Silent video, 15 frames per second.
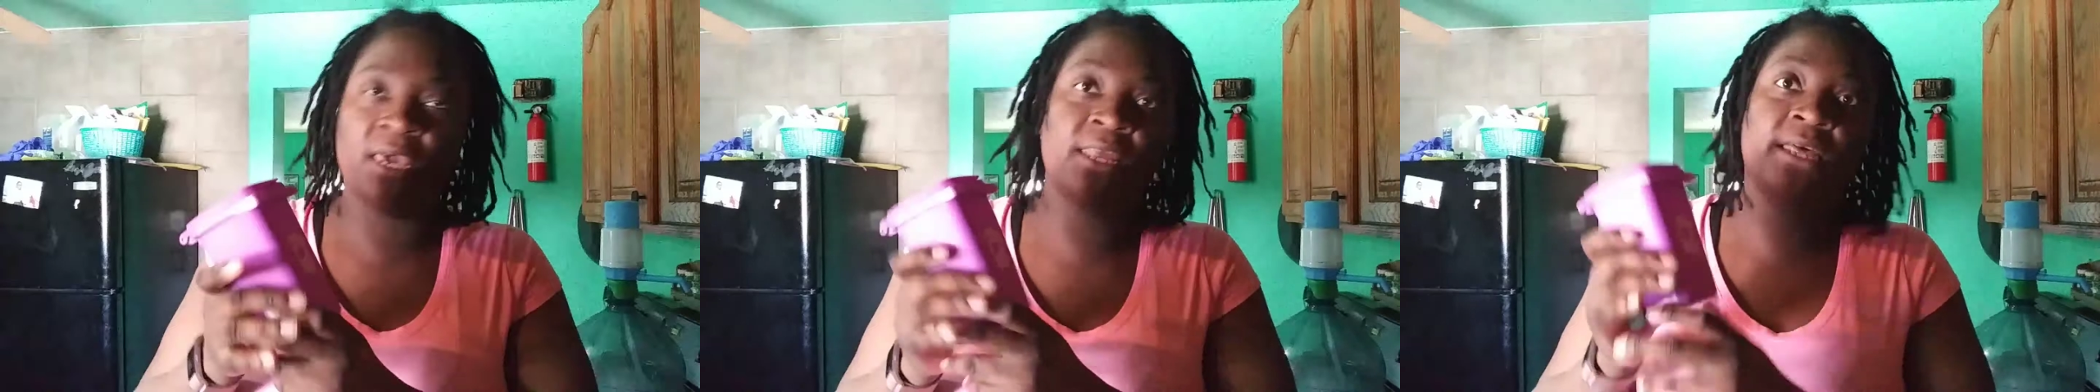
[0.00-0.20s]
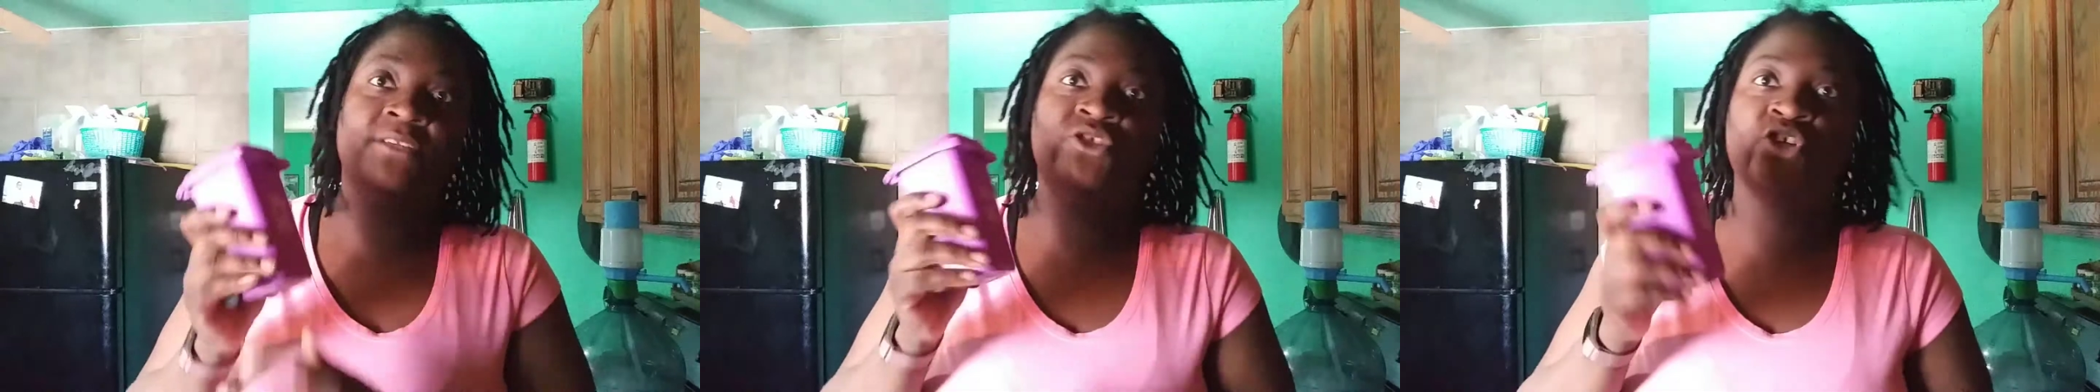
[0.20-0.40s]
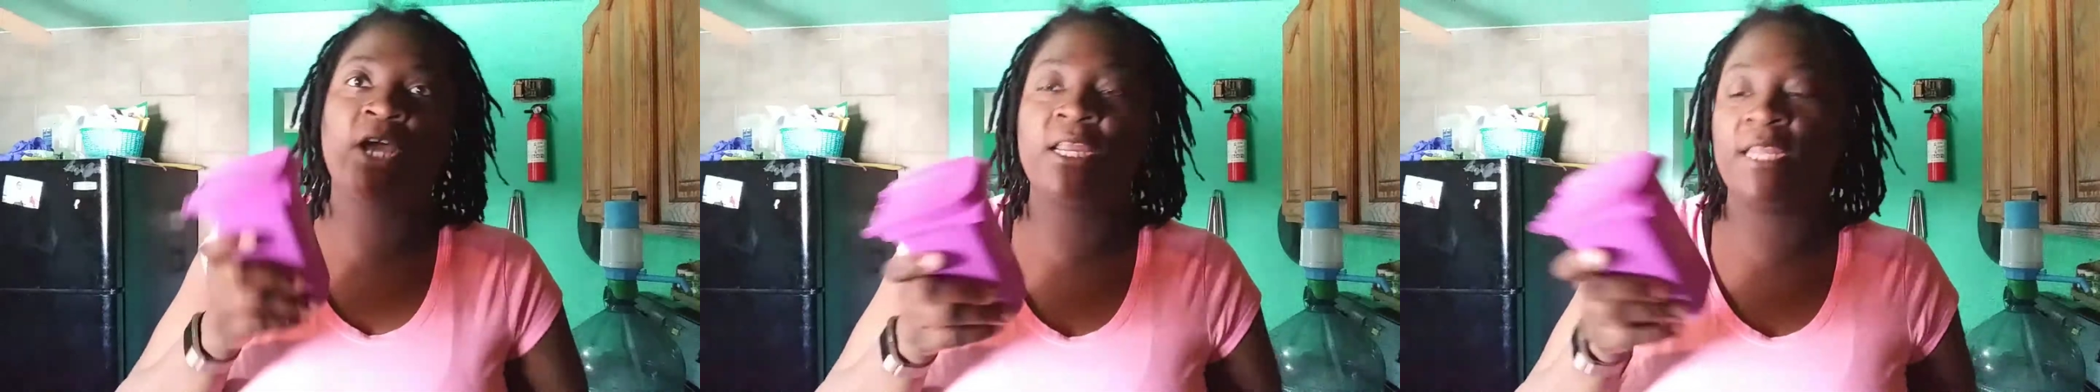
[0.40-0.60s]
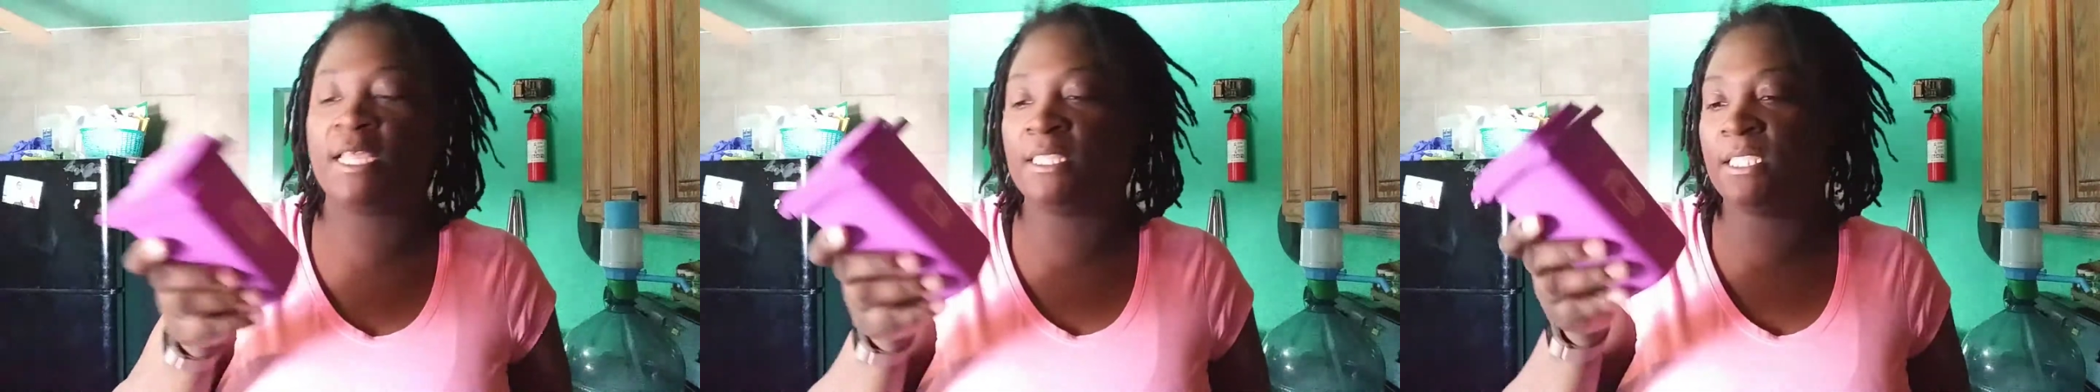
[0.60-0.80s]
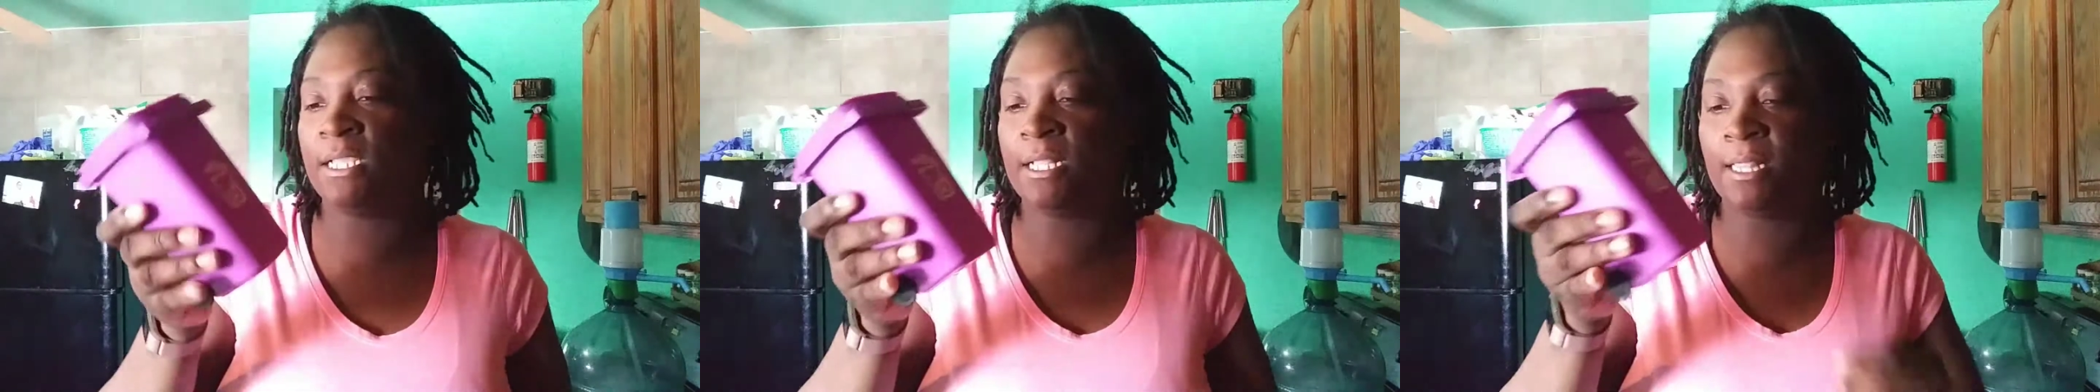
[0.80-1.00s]
And I try
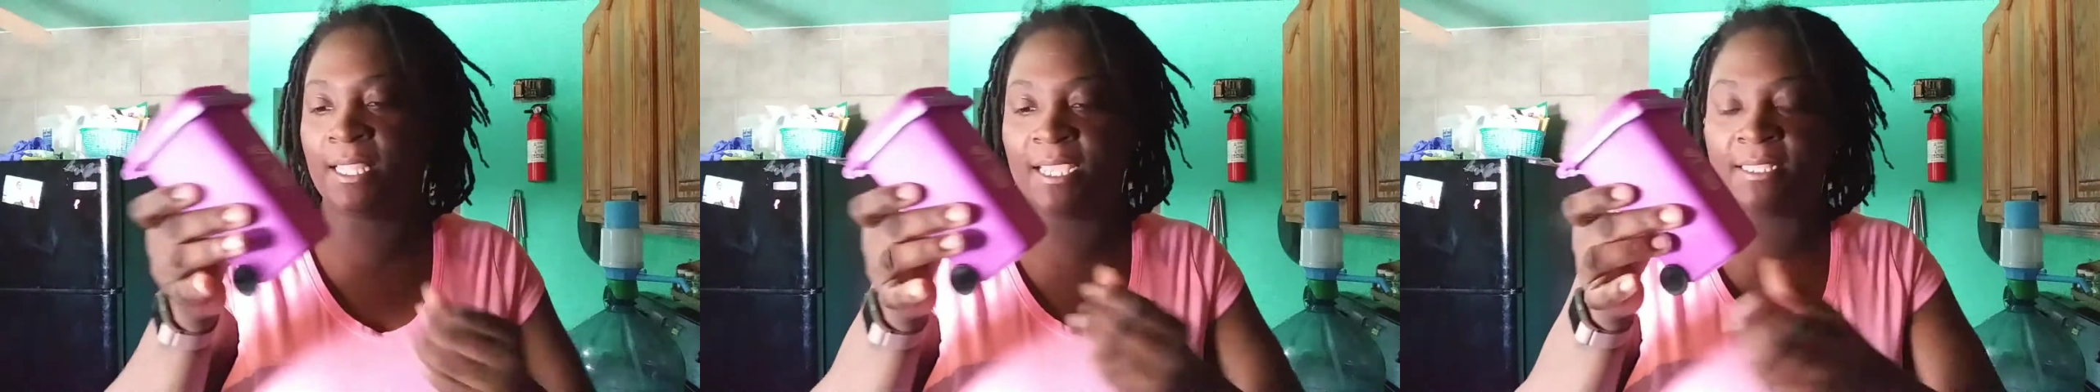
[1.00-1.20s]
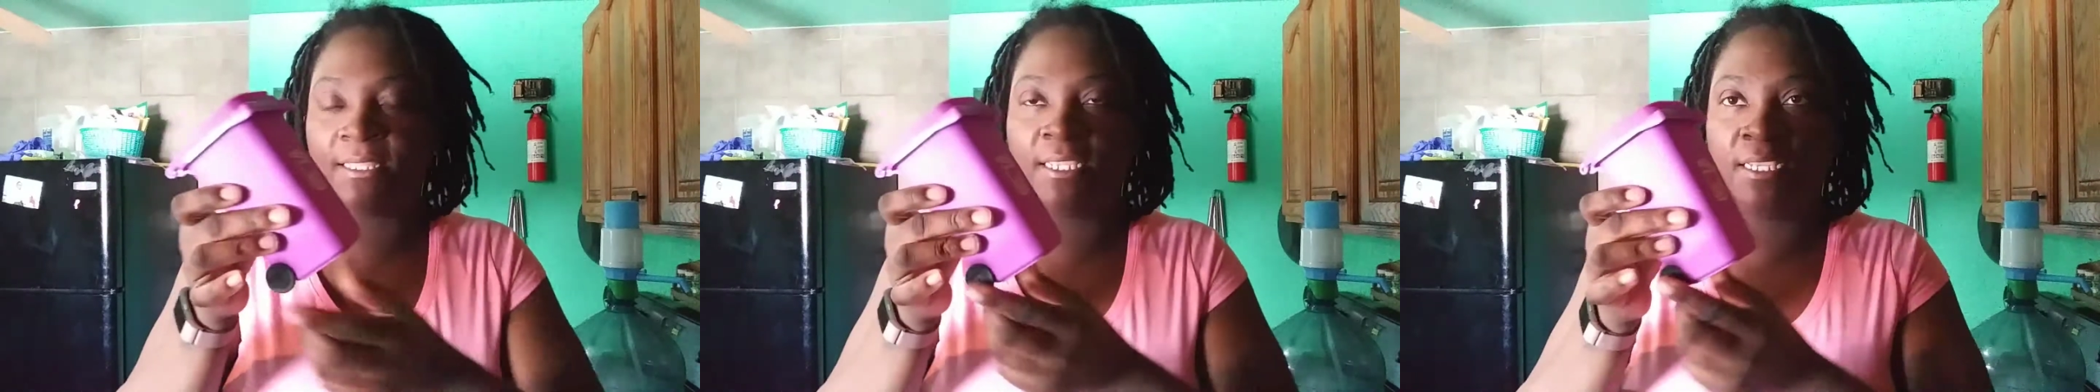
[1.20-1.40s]
not to collect